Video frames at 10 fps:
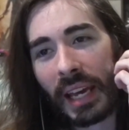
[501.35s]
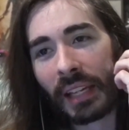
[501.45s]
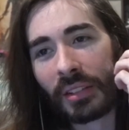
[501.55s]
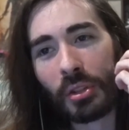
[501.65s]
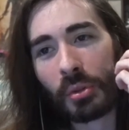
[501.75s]

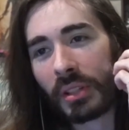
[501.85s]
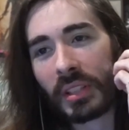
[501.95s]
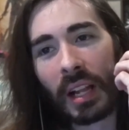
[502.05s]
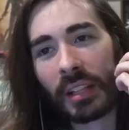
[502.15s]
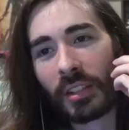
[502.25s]
and you can
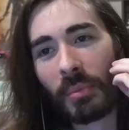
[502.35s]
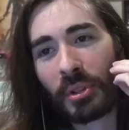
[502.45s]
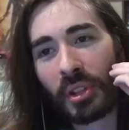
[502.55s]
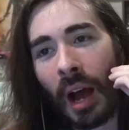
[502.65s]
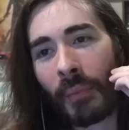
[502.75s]
tell it's the
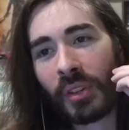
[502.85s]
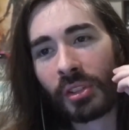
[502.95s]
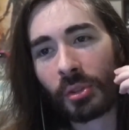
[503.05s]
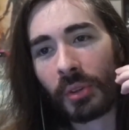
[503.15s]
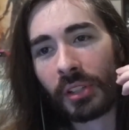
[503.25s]
most
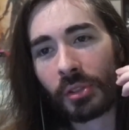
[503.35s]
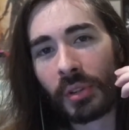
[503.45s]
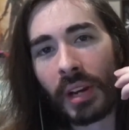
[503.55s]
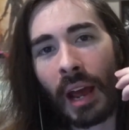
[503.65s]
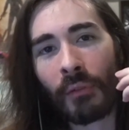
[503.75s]
obvious green
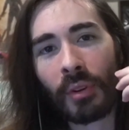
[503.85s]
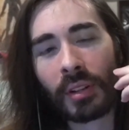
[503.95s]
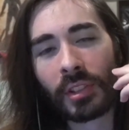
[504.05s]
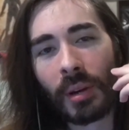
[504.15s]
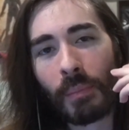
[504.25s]
screen ever
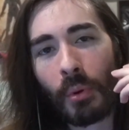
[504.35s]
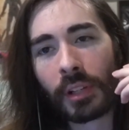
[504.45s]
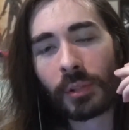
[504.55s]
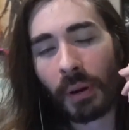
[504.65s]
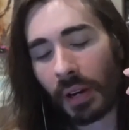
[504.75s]
at some
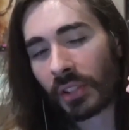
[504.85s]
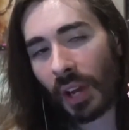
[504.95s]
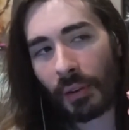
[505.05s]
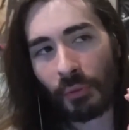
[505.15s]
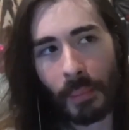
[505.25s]
points but
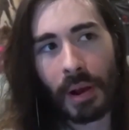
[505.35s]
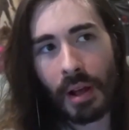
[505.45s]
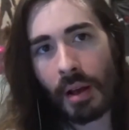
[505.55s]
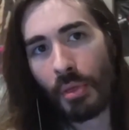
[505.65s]
aside from